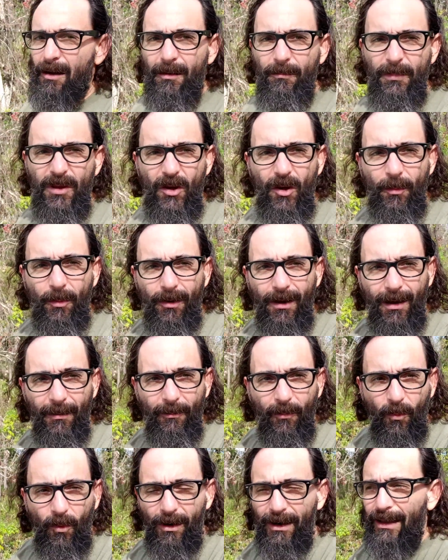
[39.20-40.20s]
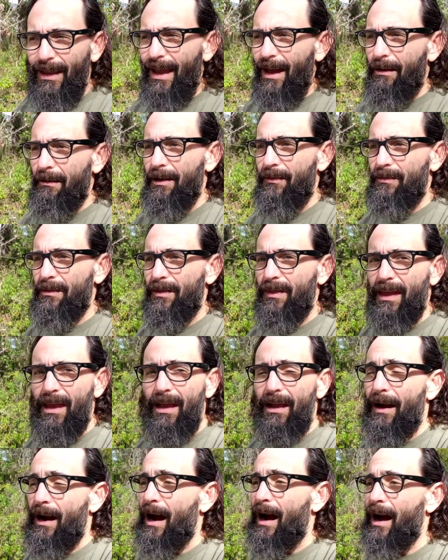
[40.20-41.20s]
meal prep, working out and
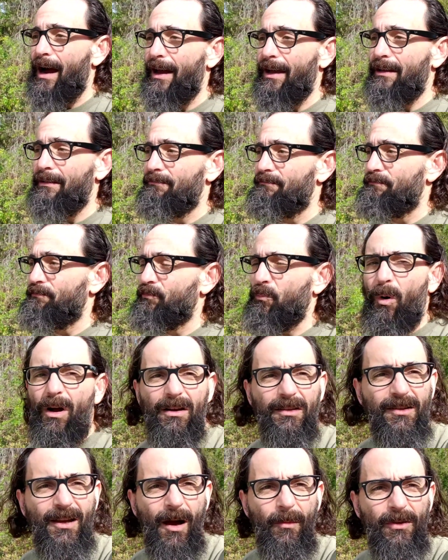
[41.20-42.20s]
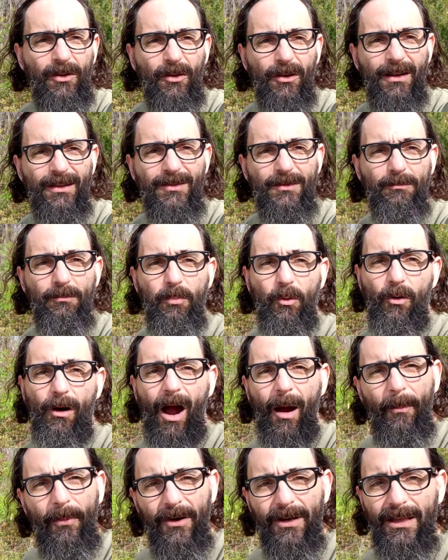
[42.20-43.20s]
everything, I wanted to come and look at some
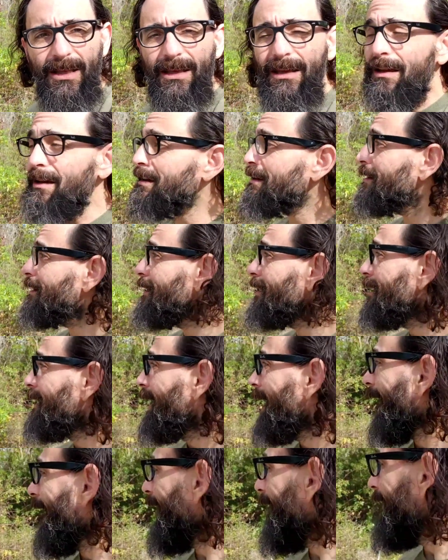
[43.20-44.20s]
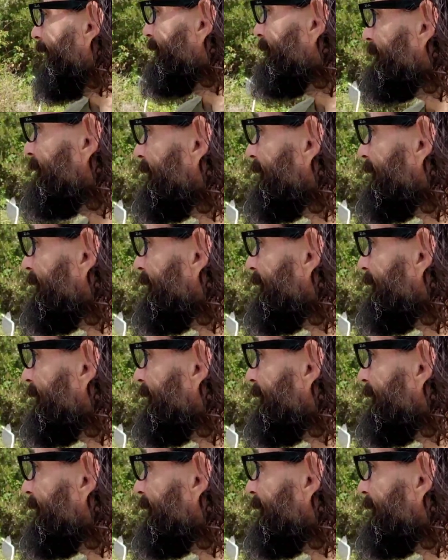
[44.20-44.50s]
property. And,